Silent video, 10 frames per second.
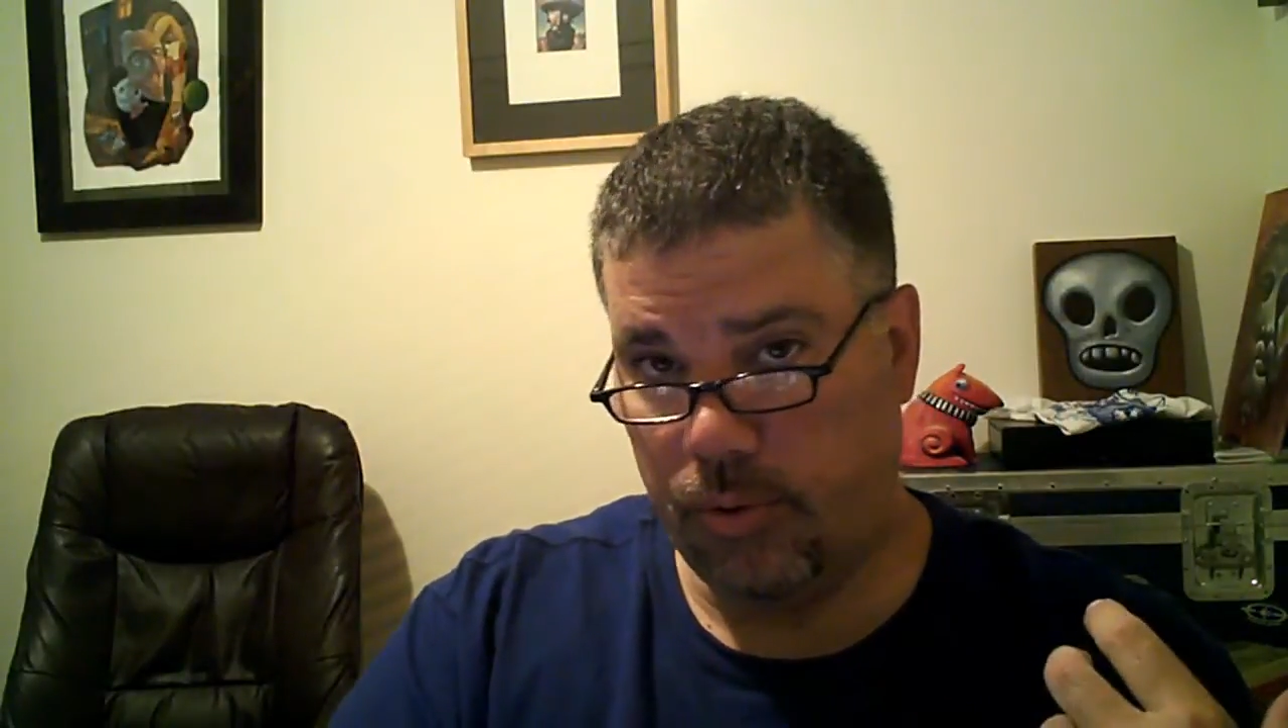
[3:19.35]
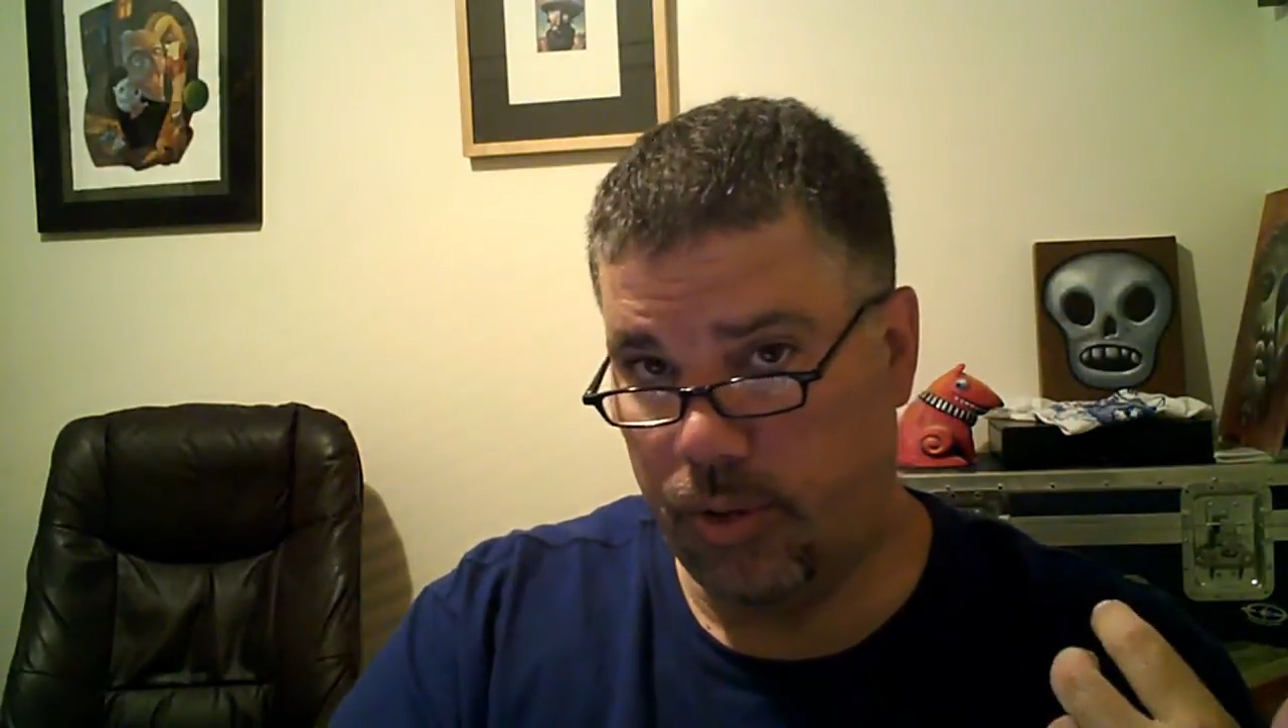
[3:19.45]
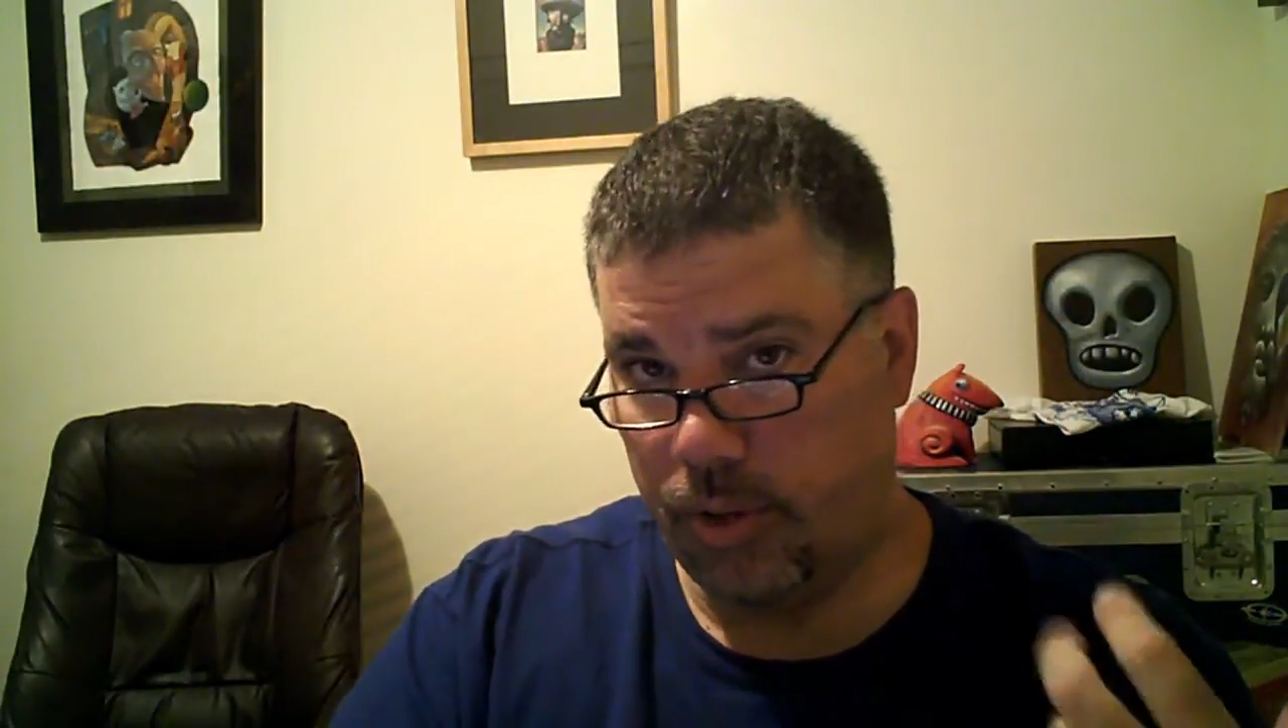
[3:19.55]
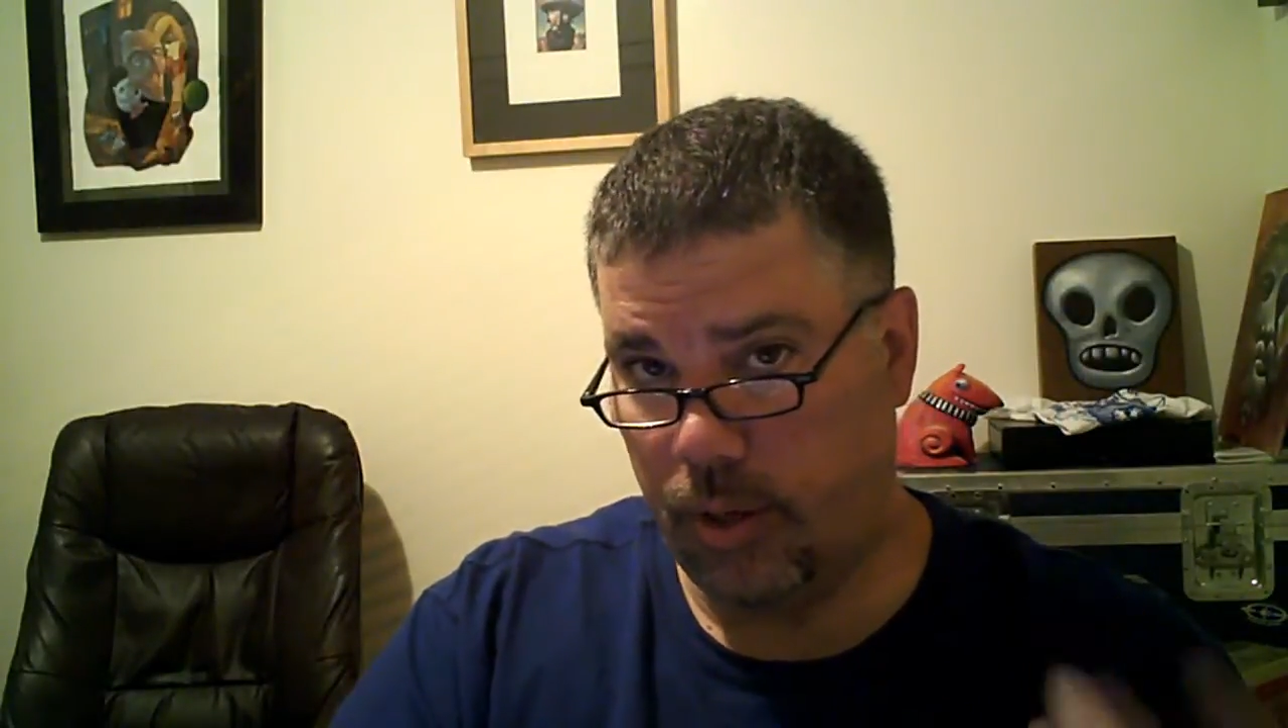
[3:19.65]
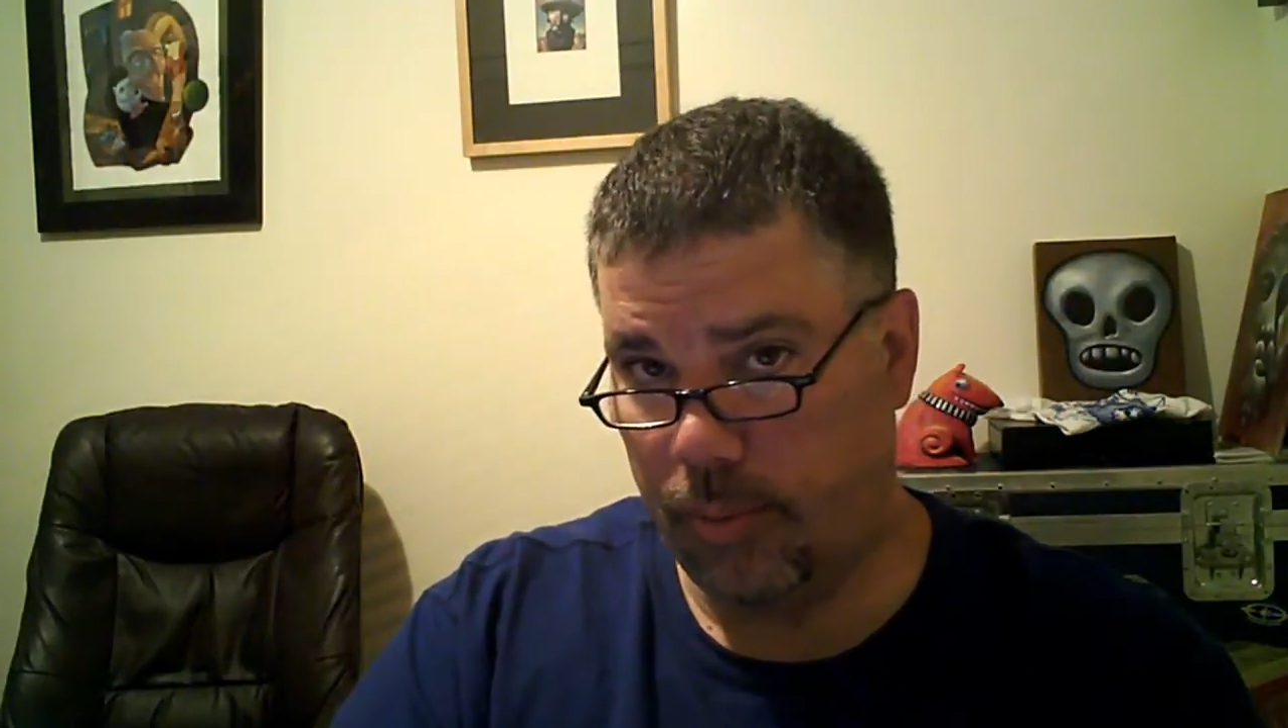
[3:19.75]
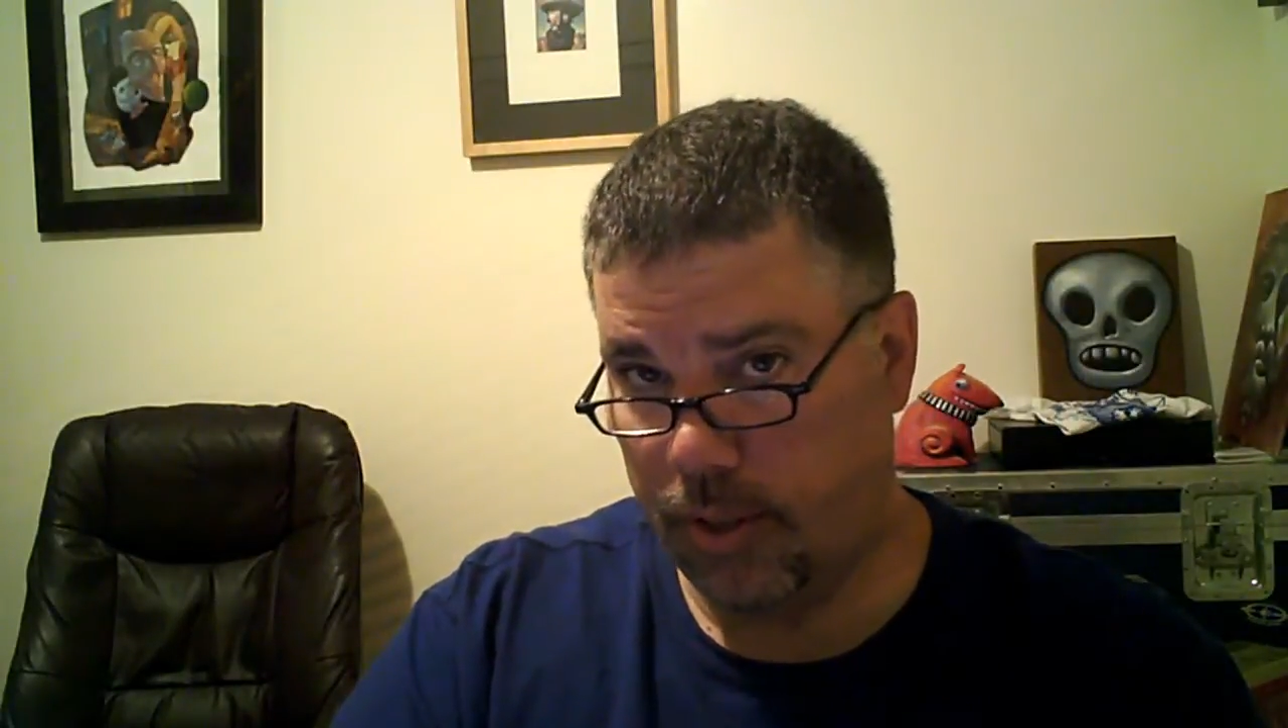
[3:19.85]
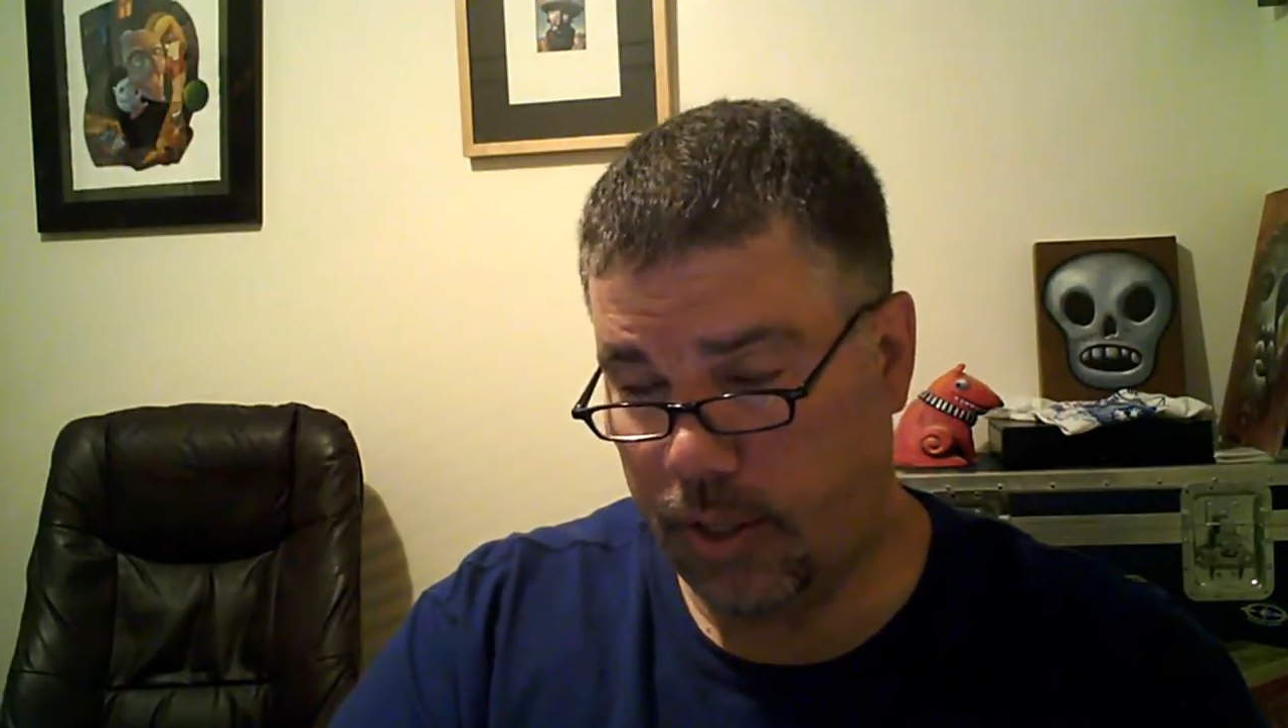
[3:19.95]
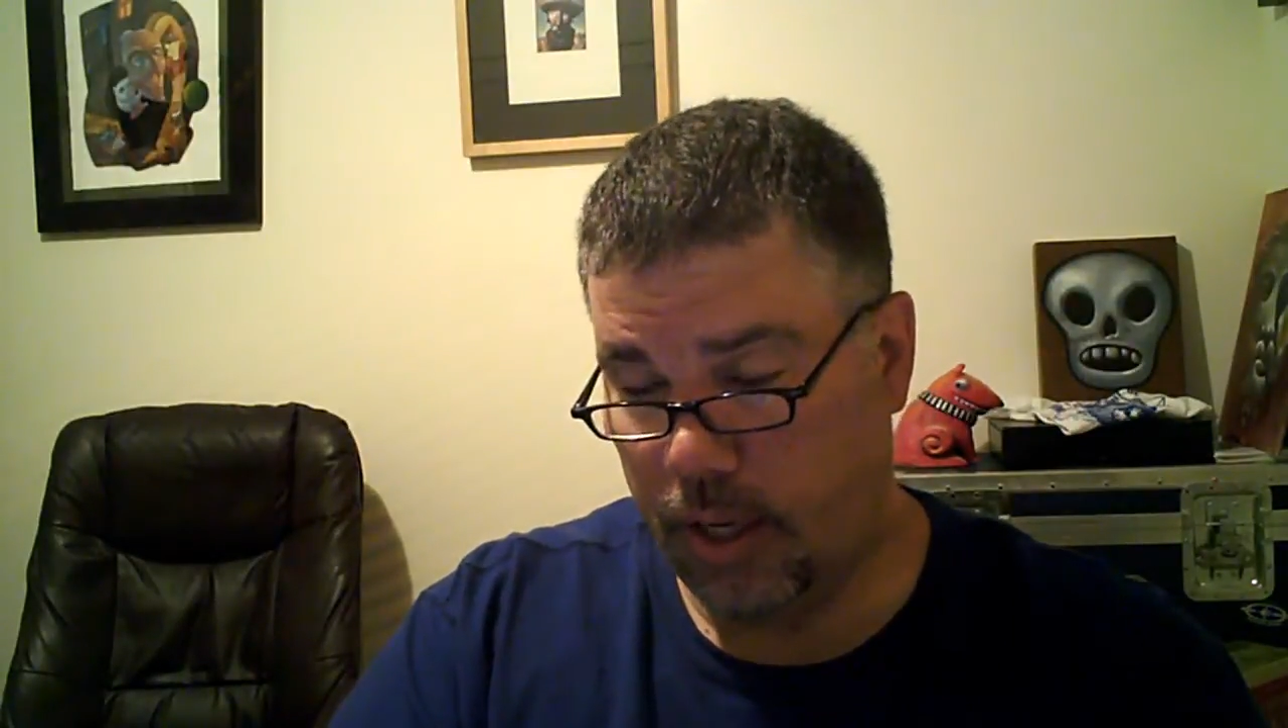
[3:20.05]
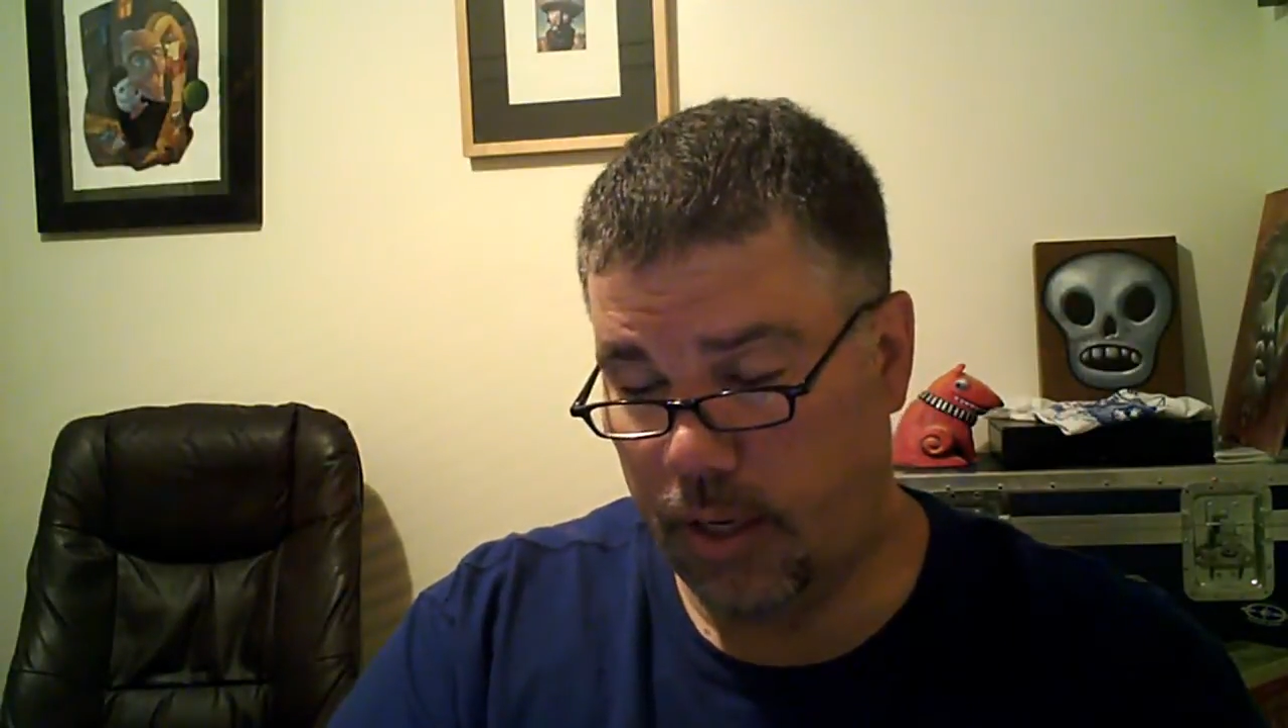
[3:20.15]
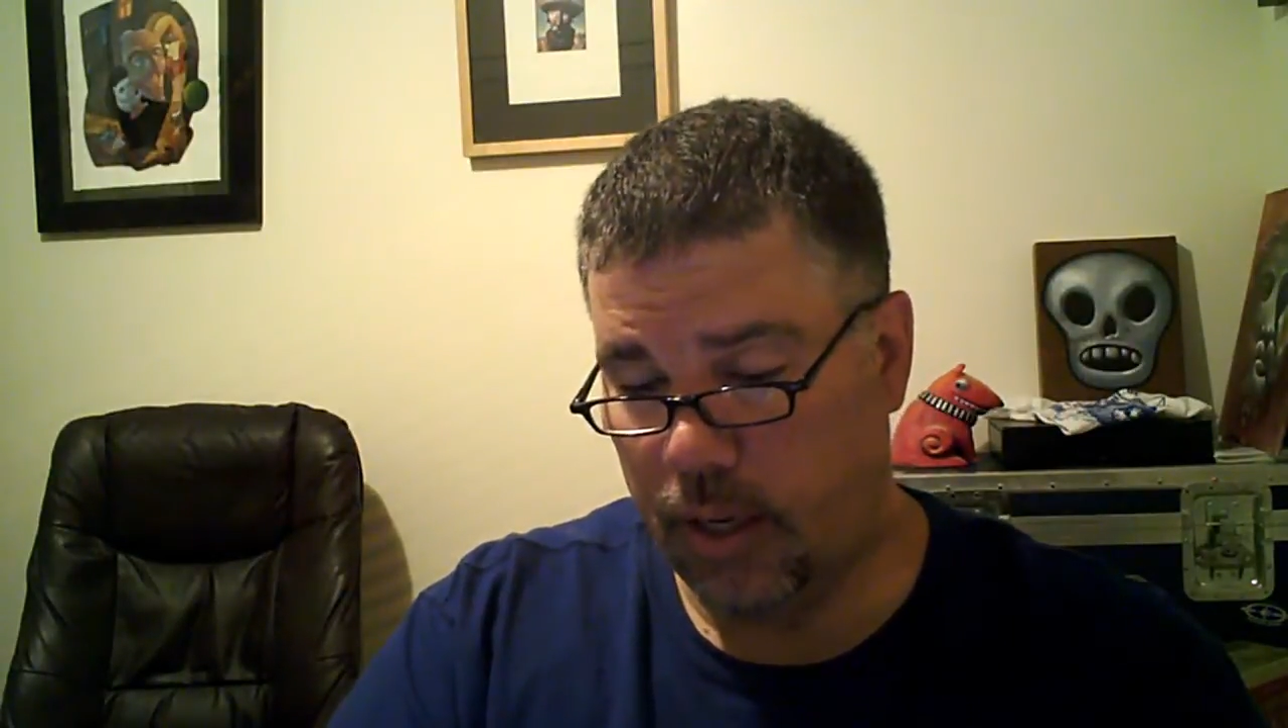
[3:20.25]
to some
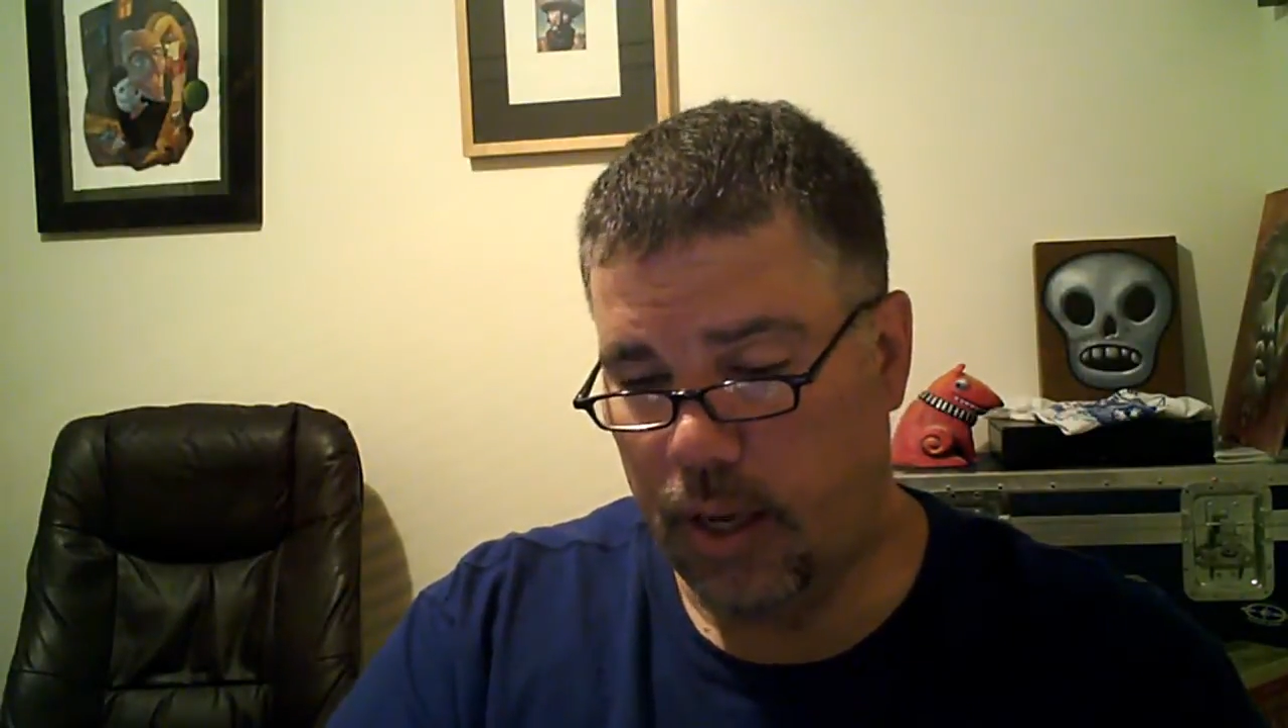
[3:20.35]
extent.